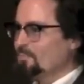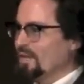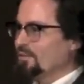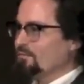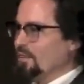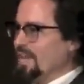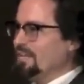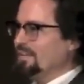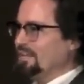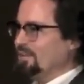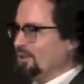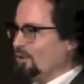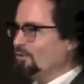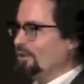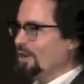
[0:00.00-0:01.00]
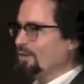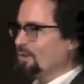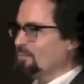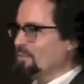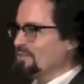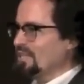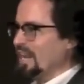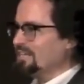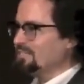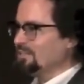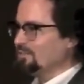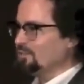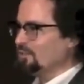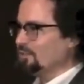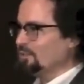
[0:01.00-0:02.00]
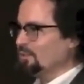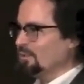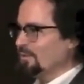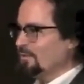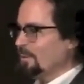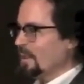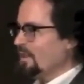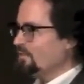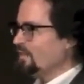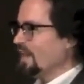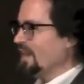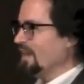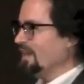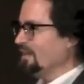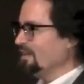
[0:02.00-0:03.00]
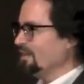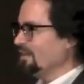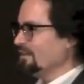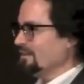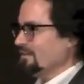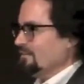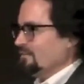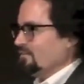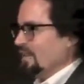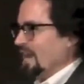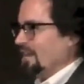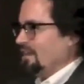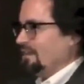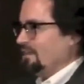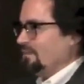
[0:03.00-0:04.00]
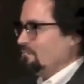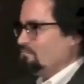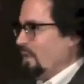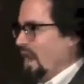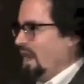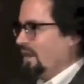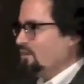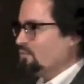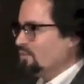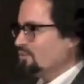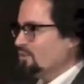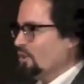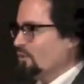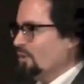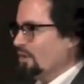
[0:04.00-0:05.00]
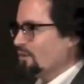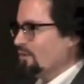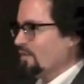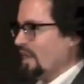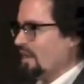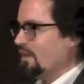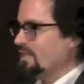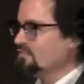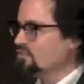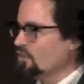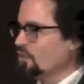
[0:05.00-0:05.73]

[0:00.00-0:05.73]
But if they no longer protected you, then that bond was no longer there.